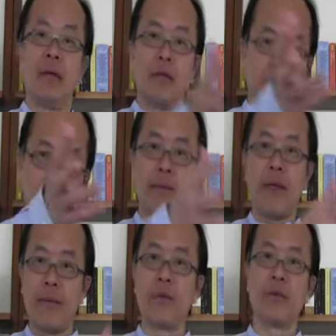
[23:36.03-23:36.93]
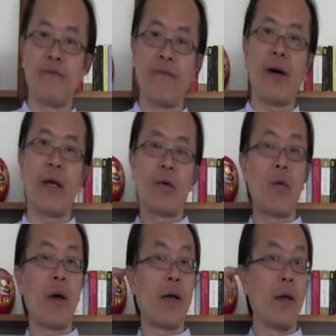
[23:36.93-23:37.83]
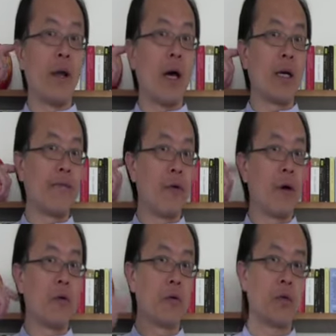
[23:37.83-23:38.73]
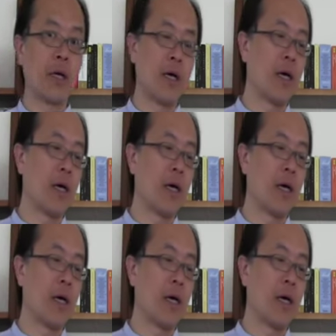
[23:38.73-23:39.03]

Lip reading: You will be able to find quite a lot of those